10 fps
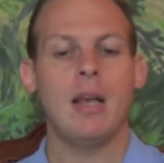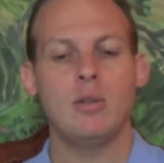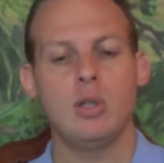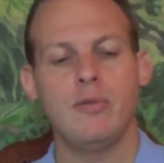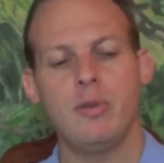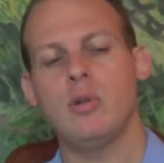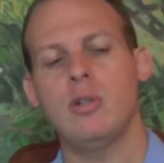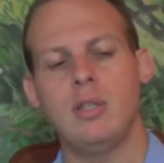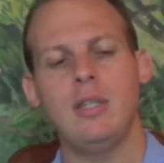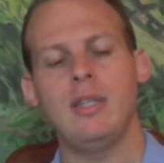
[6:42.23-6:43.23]
So if
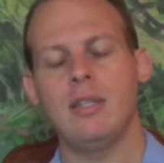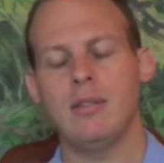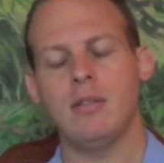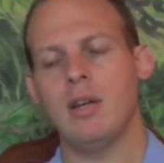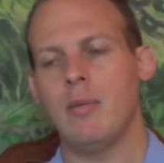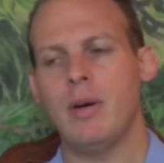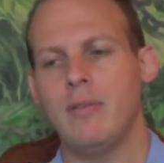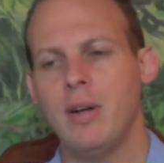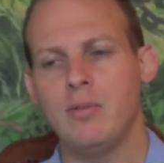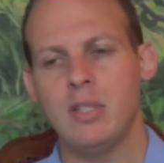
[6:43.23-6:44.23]
you're thinking about a
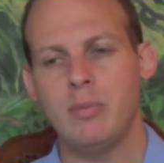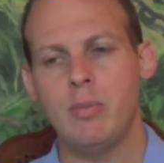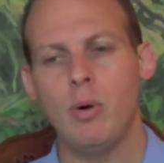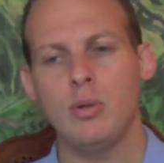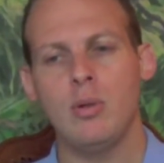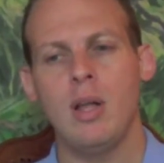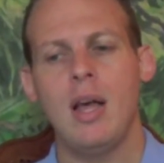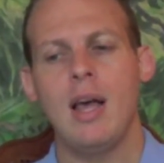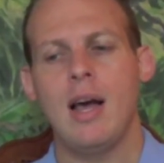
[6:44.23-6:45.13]
fundraising proposal,